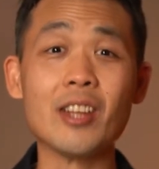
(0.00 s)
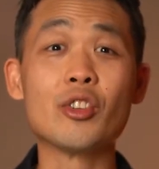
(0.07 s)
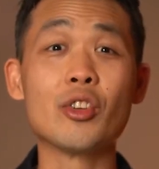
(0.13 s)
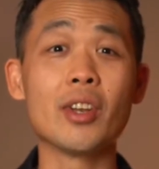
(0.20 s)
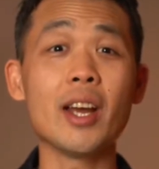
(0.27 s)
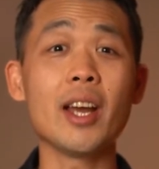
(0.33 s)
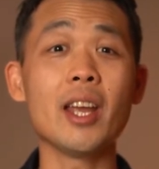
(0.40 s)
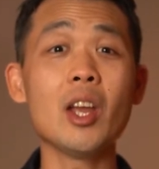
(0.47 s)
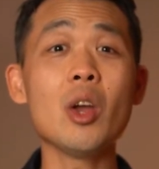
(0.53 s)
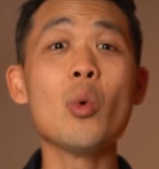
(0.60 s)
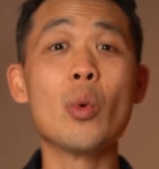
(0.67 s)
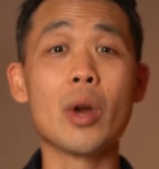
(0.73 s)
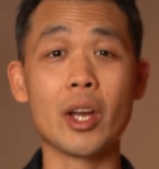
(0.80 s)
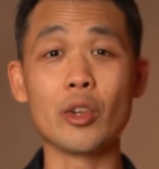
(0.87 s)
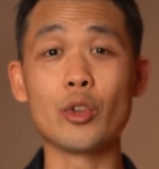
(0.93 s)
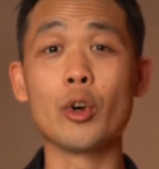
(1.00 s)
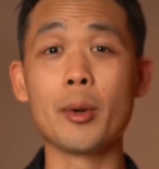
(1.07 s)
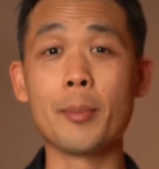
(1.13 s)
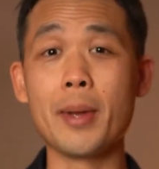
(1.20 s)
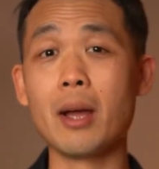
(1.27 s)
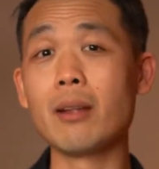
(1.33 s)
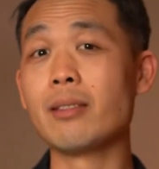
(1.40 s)
and today we're going to
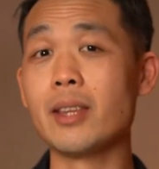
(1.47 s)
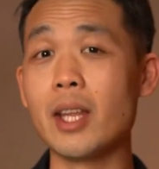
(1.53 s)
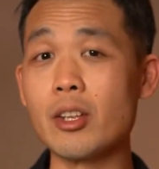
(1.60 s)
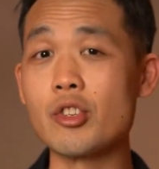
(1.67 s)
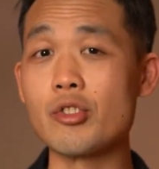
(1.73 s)
talk about debt